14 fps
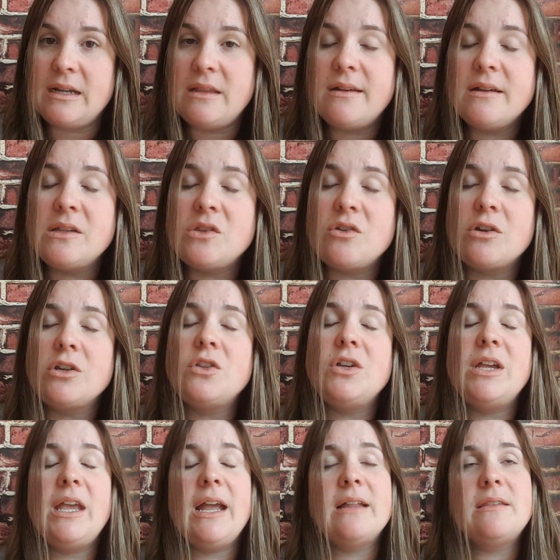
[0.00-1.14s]
And then I started
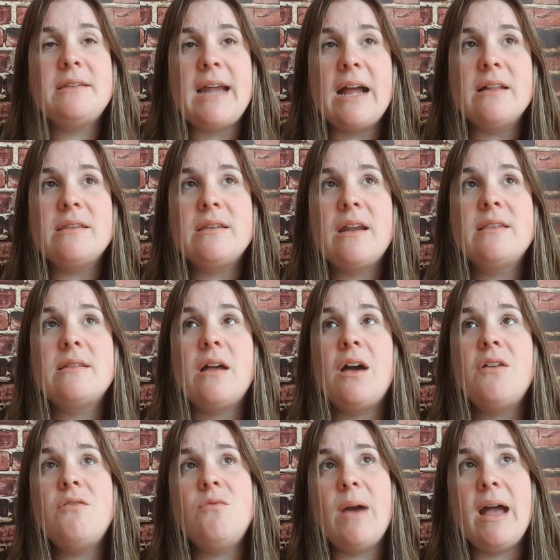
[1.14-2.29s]
looking at stats, and I saw,
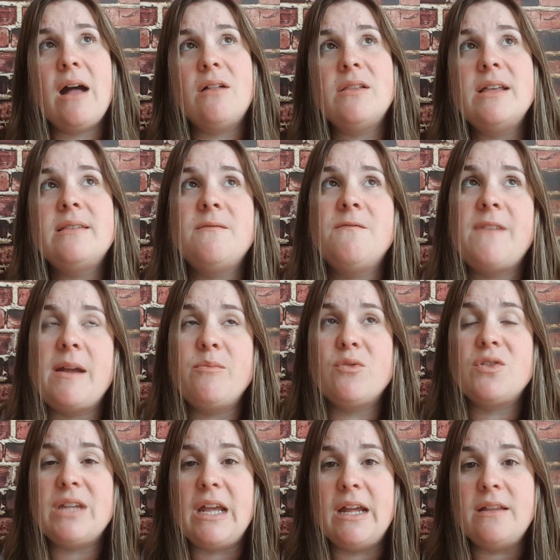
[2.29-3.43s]
oh wow, less than
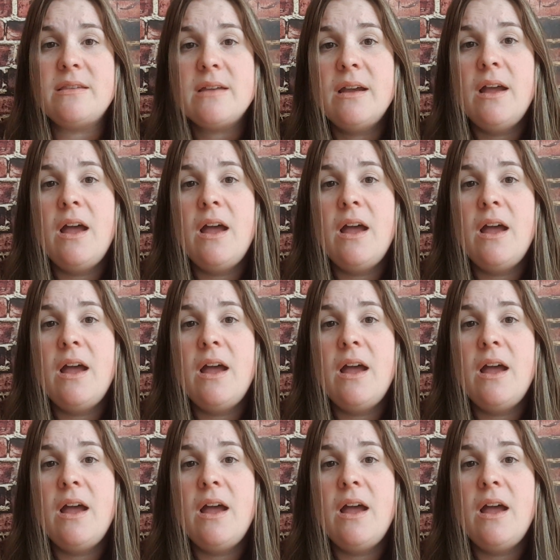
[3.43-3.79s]
5%